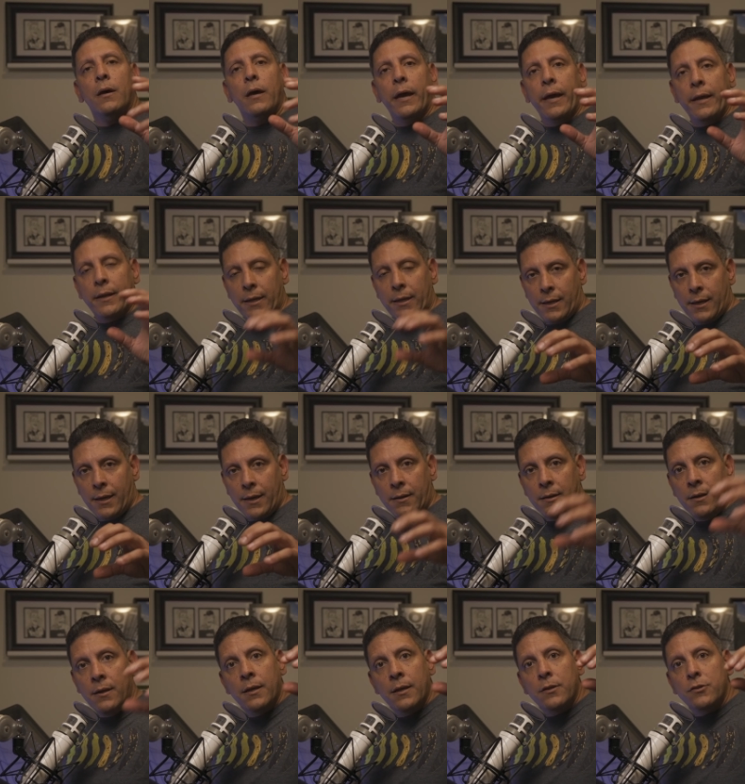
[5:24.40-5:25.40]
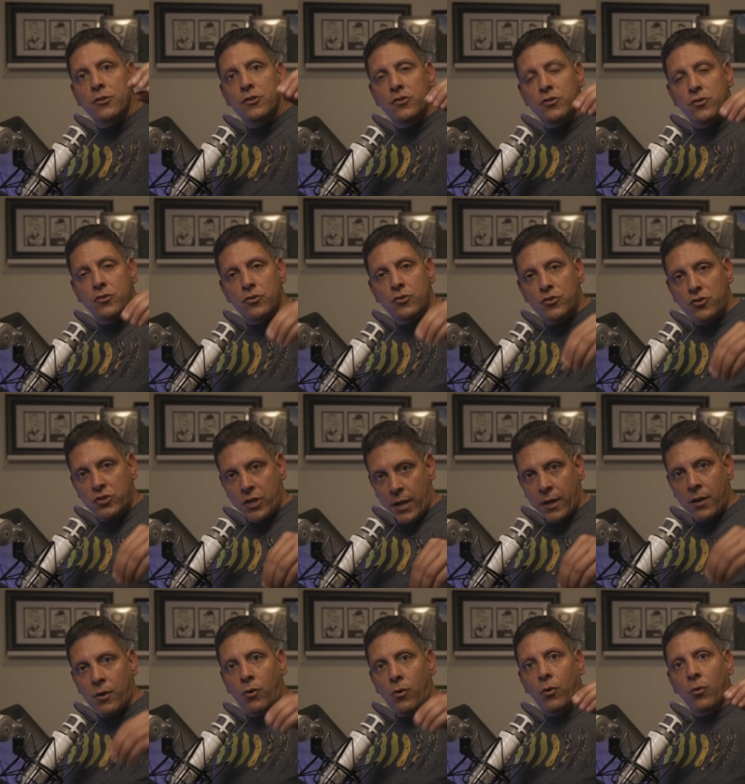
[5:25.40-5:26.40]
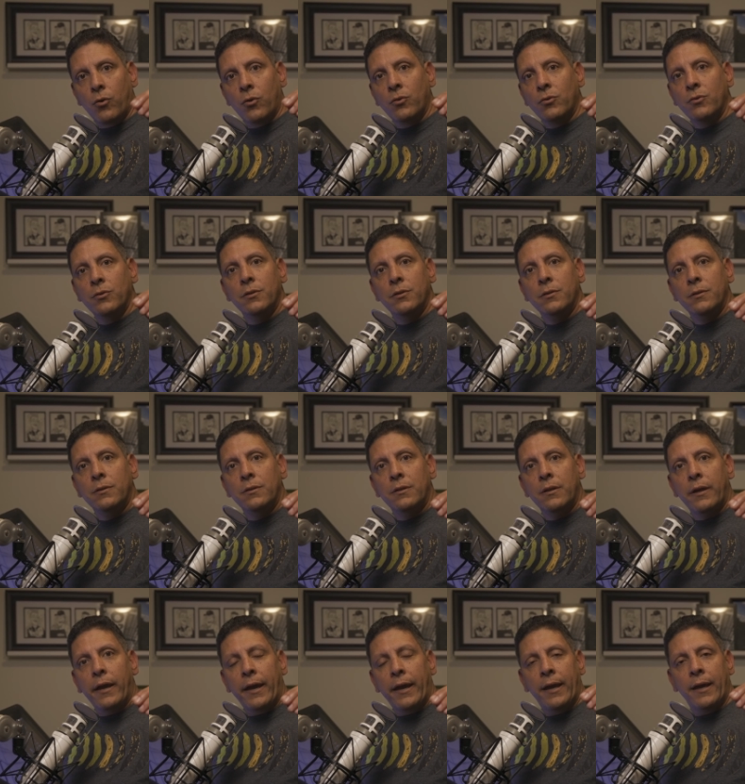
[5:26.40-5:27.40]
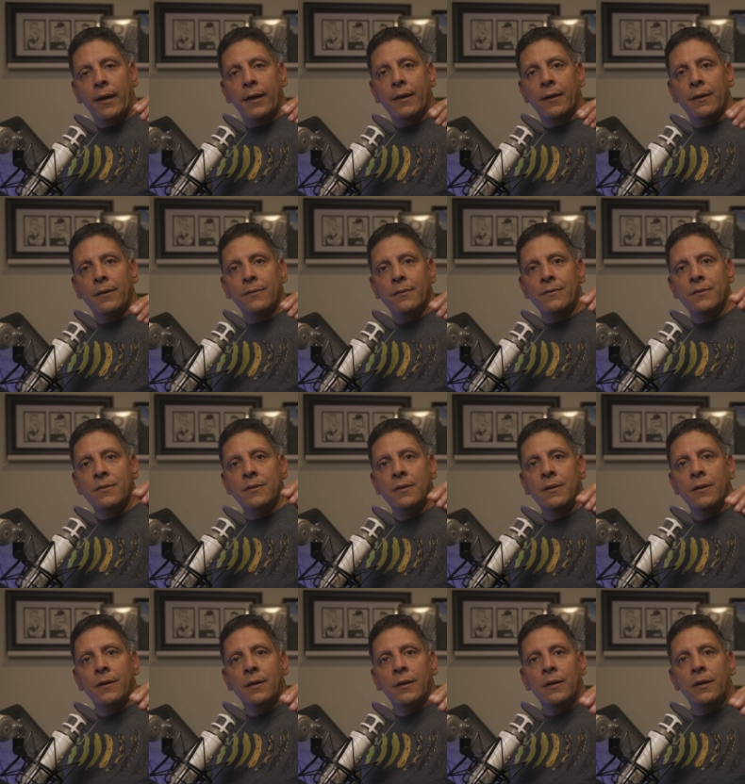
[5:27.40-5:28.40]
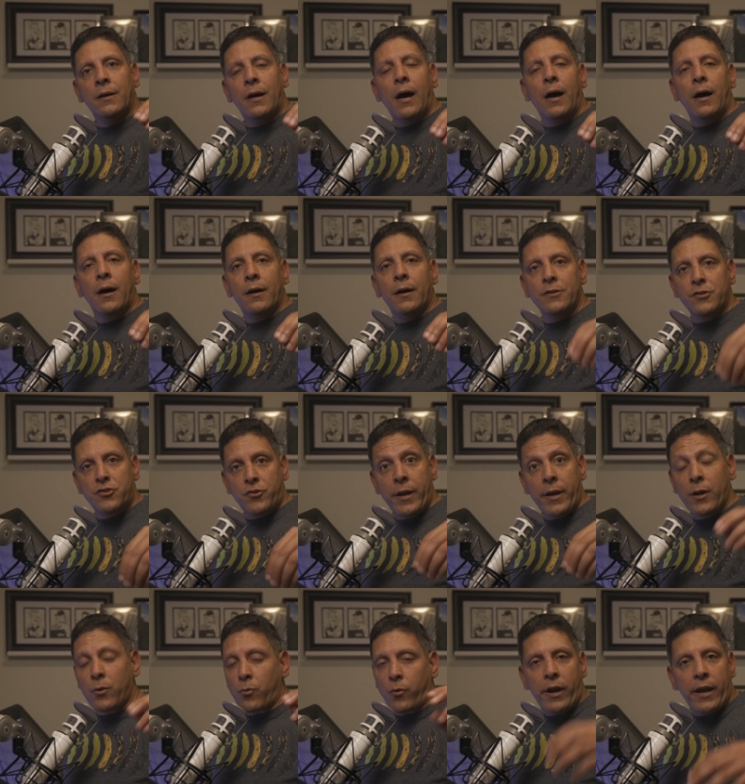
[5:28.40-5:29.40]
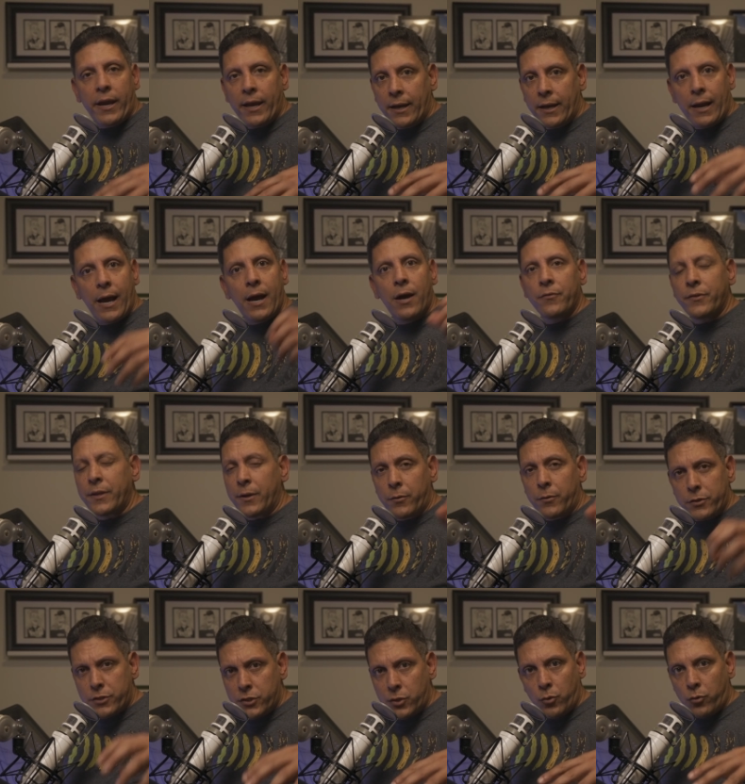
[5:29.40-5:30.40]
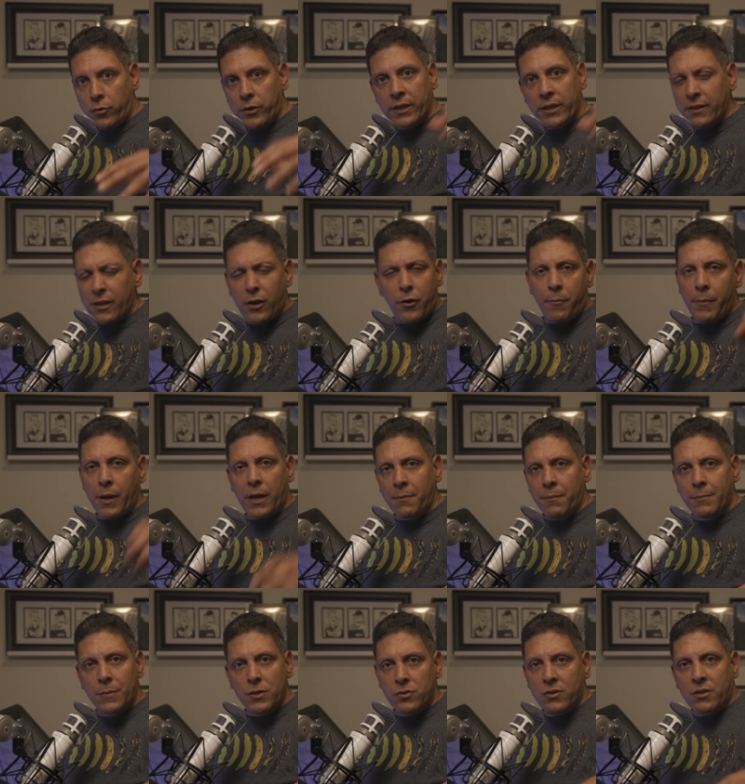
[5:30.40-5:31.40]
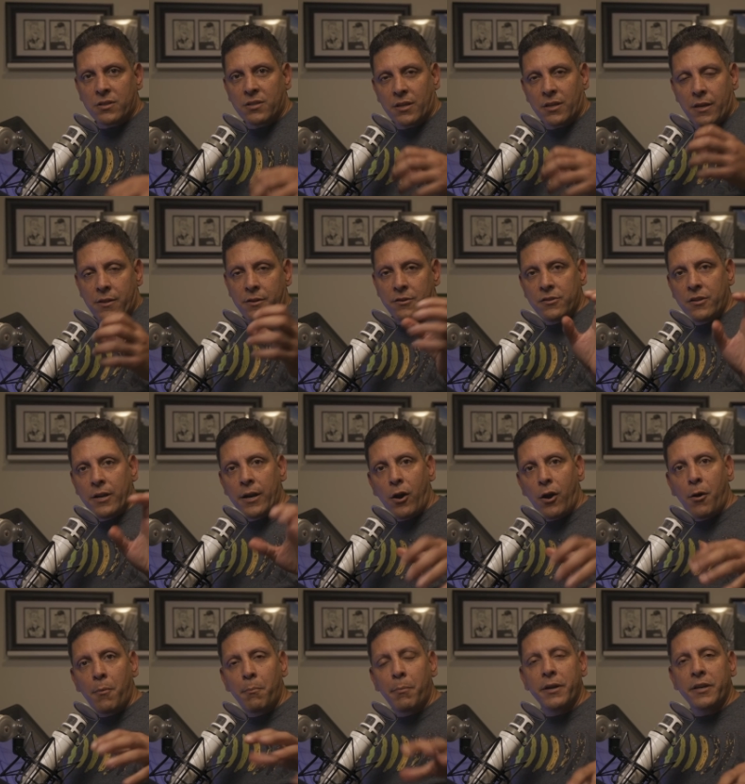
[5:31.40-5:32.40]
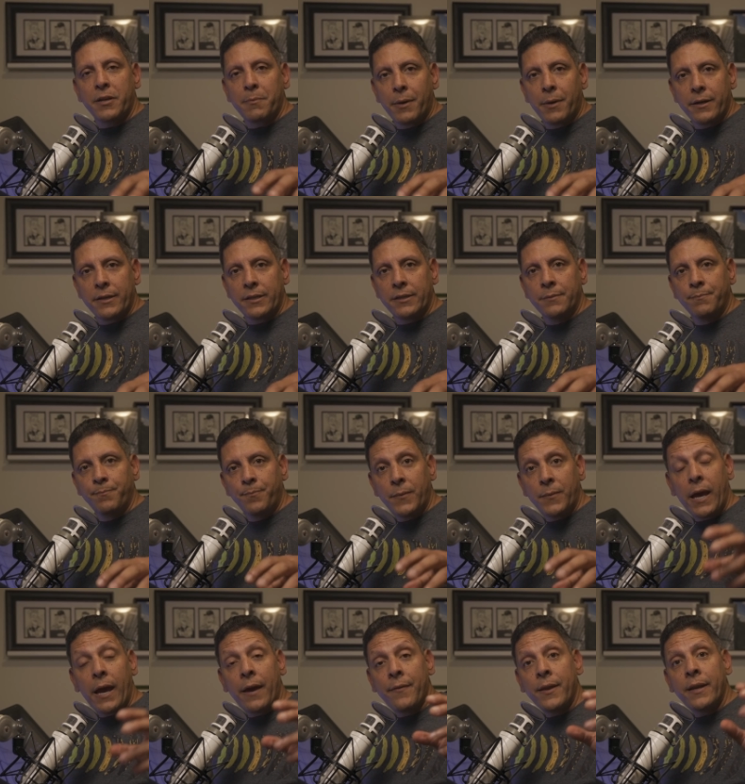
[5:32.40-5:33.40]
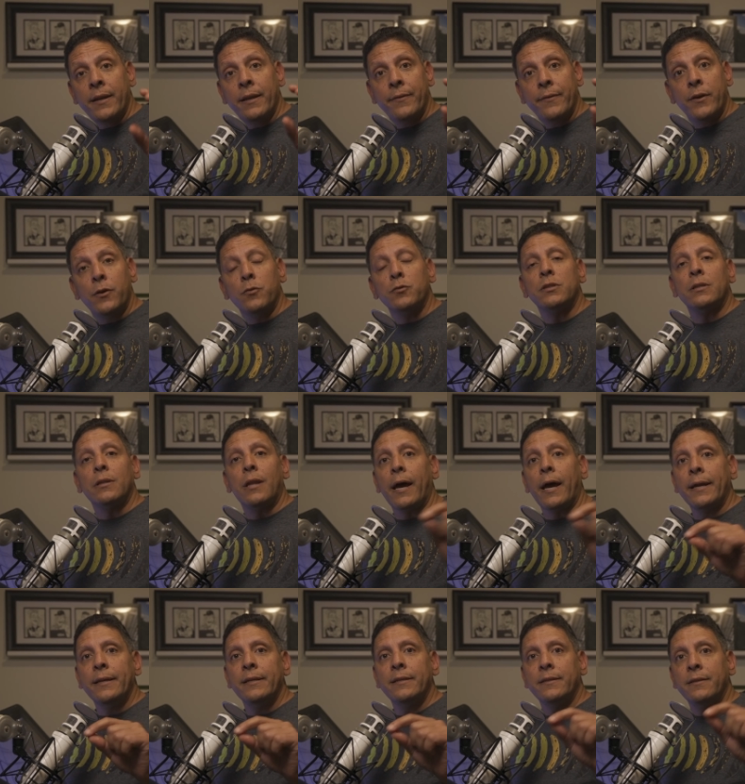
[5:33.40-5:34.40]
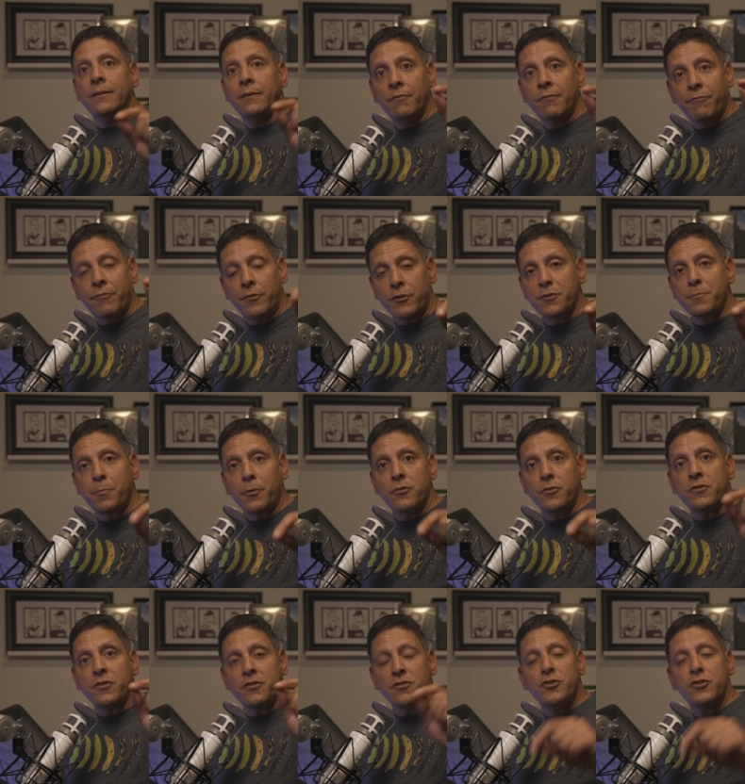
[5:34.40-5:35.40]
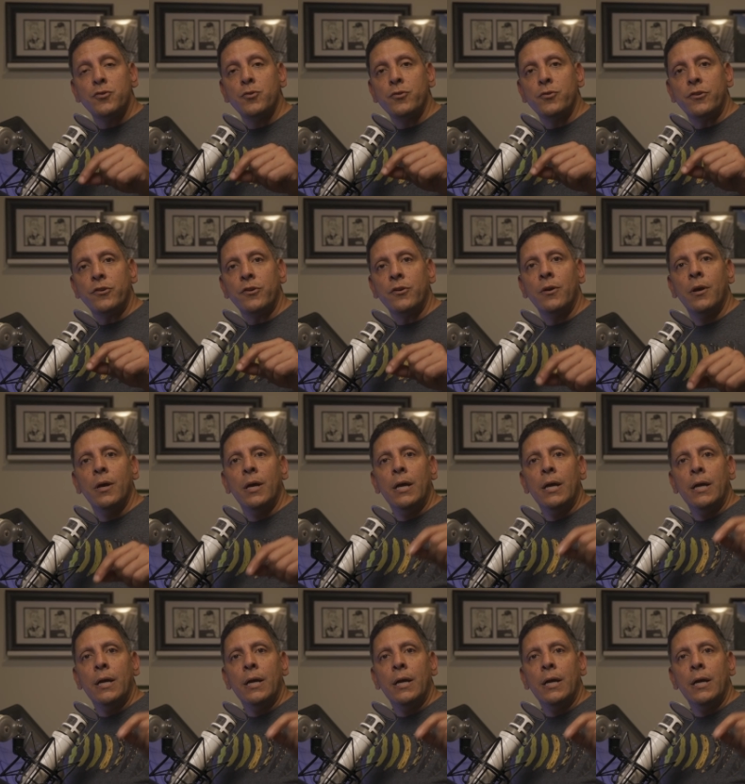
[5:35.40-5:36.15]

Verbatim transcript: And again, J. Cole and uh, Drake were hanging out. They were touring. They were making music together. They're all buddy buddy. And then there was a line in First Person Shooter